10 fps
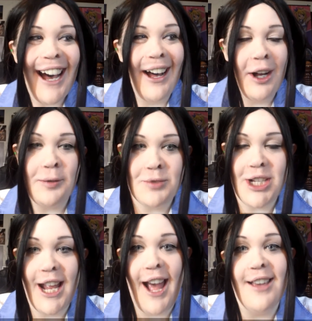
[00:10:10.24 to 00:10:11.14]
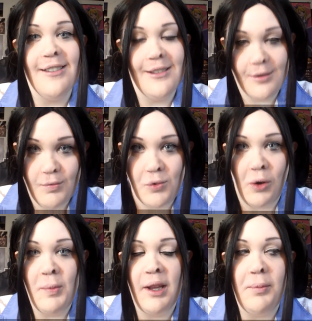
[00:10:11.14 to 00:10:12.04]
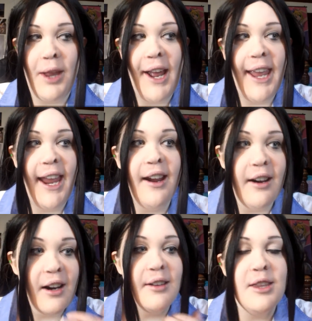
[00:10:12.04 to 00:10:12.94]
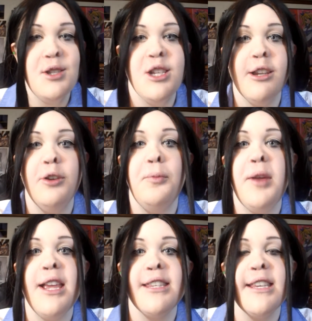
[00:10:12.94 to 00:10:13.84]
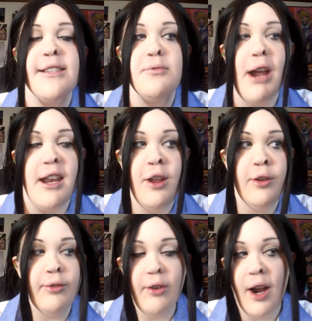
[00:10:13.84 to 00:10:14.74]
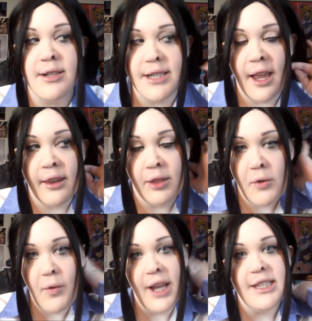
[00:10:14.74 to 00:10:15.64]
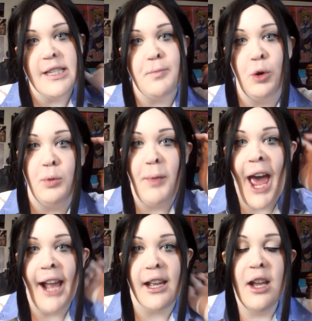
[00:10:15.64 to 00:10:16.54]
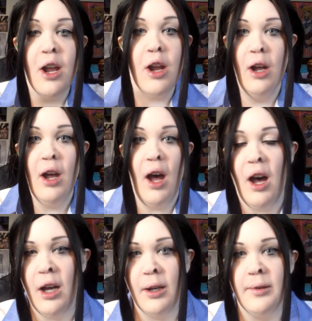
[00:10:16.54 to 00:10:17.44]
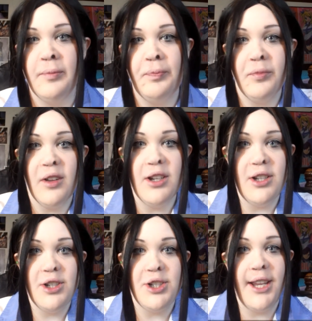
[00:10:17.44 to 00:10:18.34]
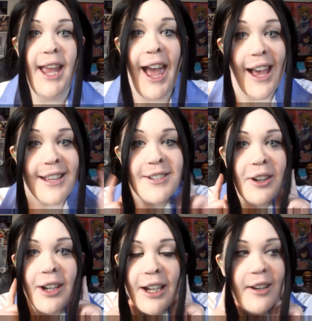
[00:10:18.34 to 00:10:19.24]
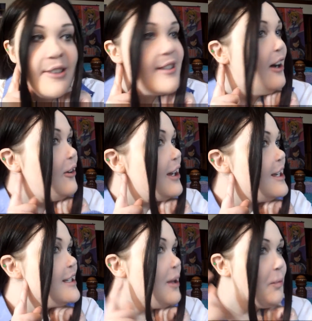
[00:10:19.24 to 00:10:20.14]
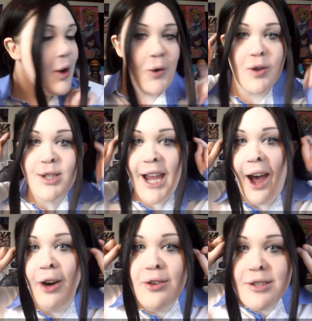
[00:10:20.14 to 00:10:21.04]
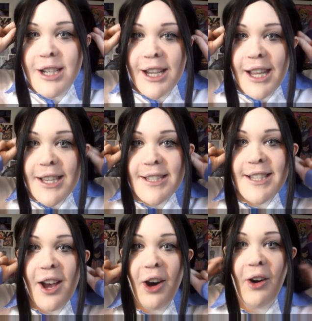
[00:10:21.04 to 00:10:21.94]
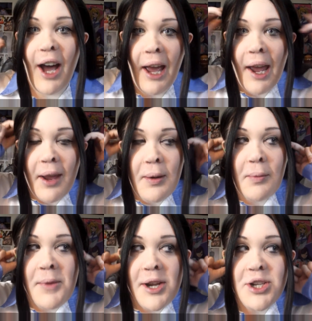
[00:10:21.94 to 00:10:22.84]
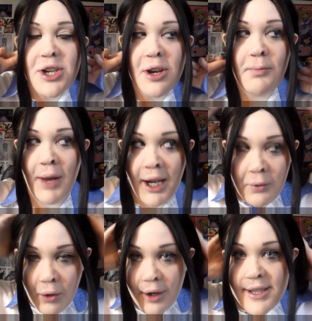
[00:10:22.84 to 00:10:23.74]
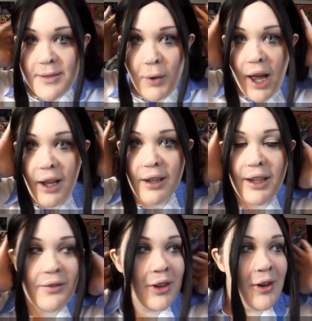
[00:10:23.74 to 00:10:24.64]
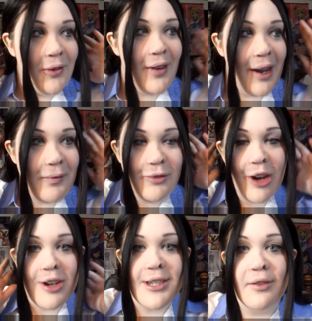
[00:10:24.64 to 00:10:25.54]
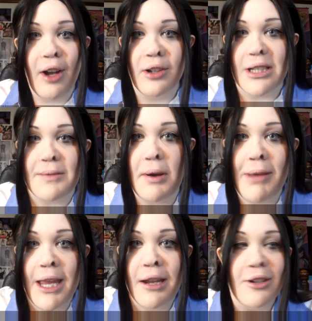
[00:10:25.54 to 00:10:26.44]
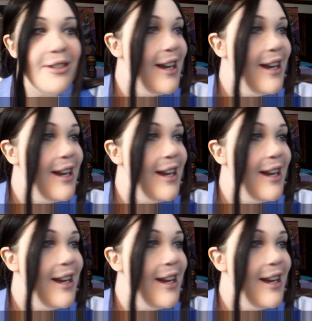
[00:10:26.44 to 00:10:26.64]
um, she has normally black hair, the two pieces right in the front, and then the rest is pulled back. Um, she has her ears always poked out, so I made sure mine were as well, even though I'm very self-conscious about my ears.